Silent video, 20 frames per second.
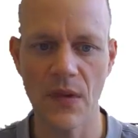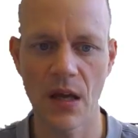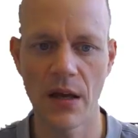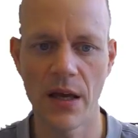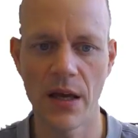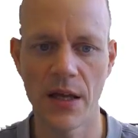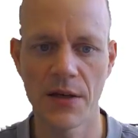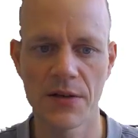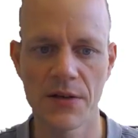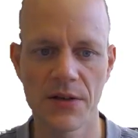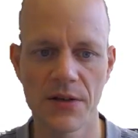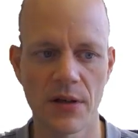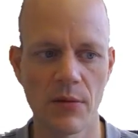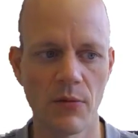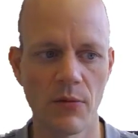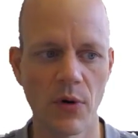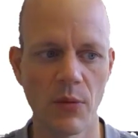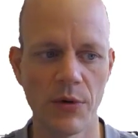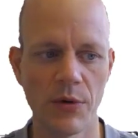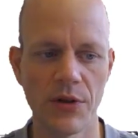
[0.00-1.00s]
And
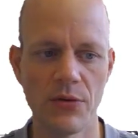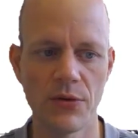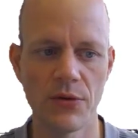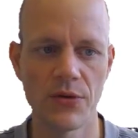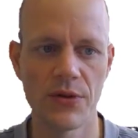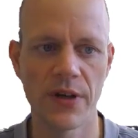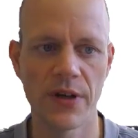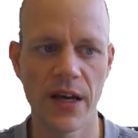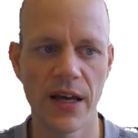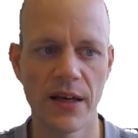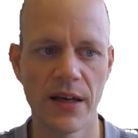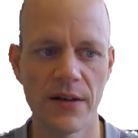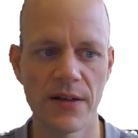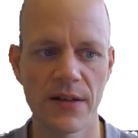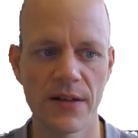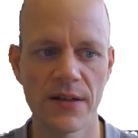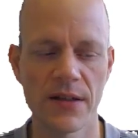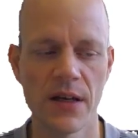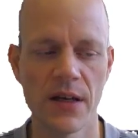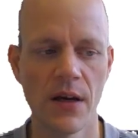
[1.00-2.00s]
what we do today
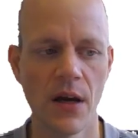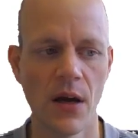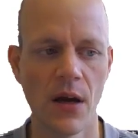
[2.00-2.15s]
is